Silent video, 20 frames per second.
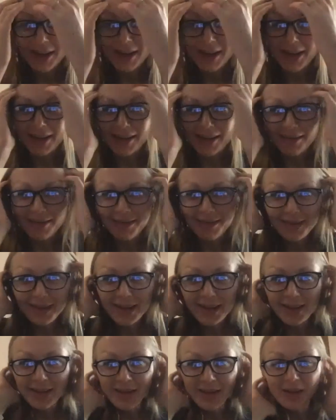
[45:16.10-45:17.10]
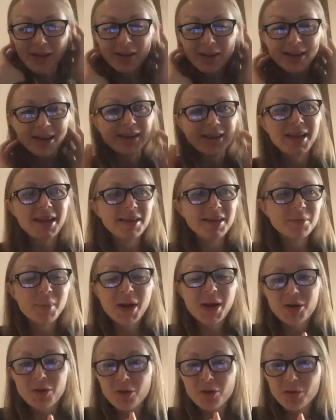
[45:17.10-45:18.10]
and and, and I
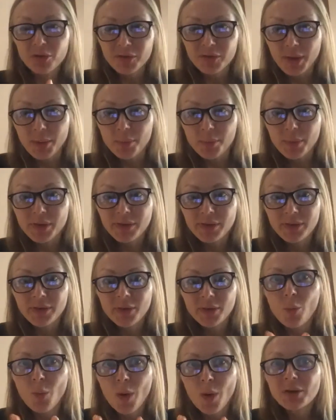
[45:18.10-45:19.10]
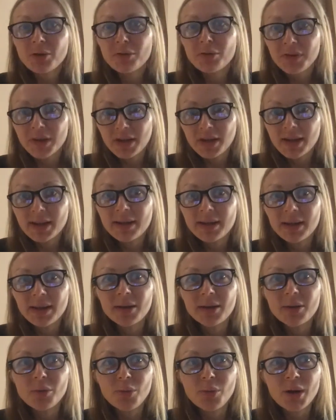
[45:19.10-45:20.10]
admire all of them. But uh, one of the leading
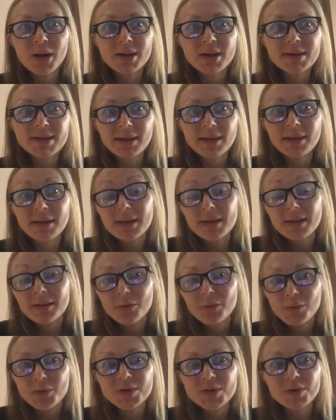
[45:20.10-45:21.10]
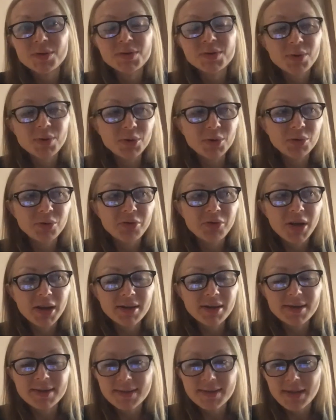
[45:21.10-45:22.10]
ones, and, and who is also a good
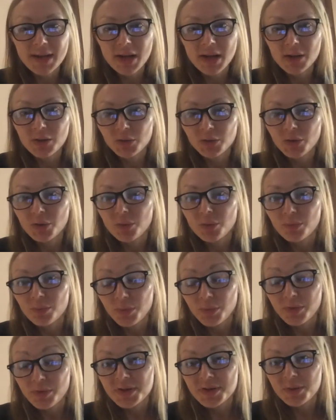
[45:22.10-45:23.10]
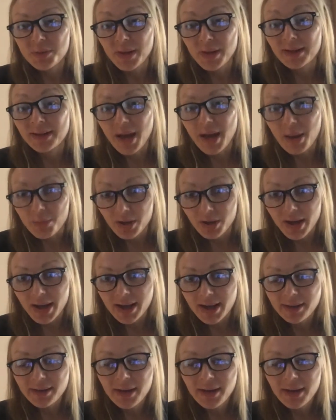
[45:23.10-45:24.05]
friend, is uh, Dr. Professor Matt Kaeberlein.